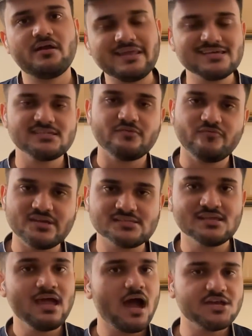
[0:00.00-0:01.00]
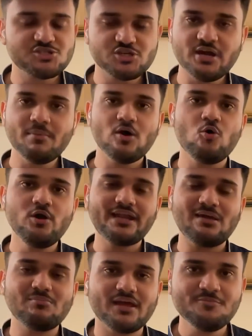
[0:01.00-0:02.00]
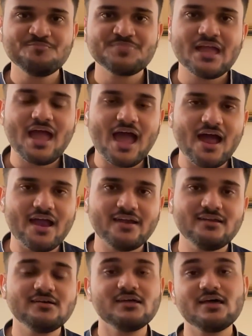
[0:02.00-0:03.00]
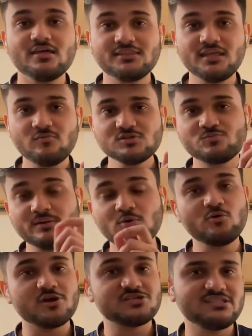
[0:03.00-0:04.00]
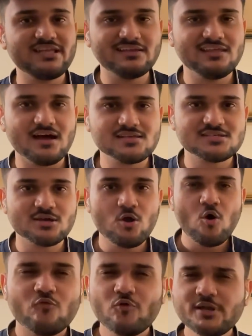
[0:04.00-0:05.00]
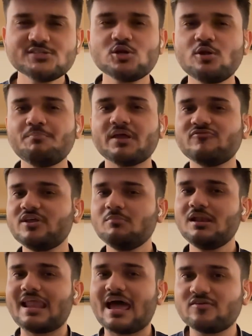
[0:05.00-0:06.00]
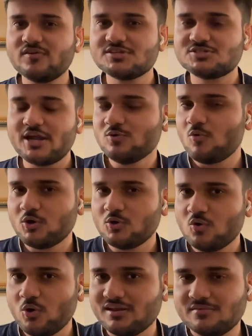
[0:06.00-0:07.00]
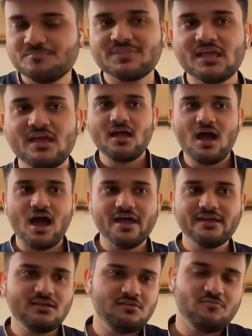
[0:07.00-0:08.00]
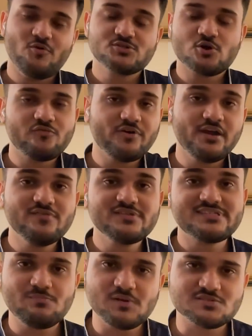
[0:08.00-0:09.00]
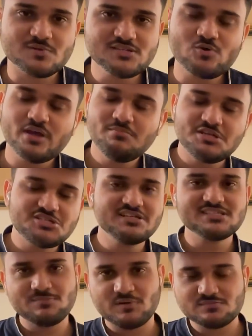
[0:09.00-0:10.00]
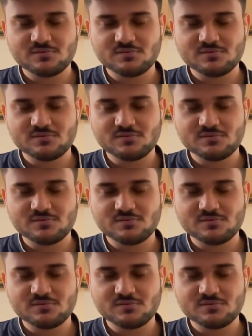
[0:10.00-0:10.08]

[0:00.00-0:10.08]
days and weeks? I shared my whole timeline. And there was one more question that they asked. What is your preferable language that you want to code in? I was confident with C++, so I mentioned C++.